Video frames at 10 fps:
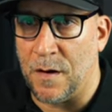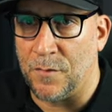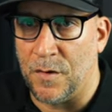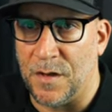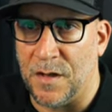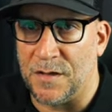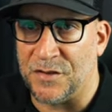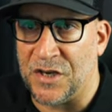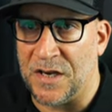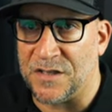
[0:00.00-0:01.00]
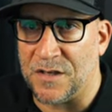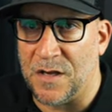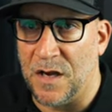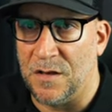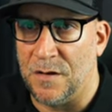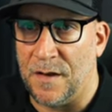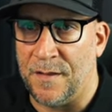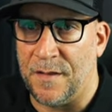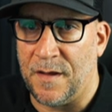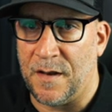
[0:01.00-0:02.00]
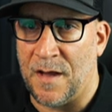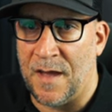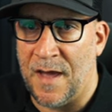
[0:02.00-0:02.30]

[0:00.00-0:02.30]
I'm going to change the color, and then I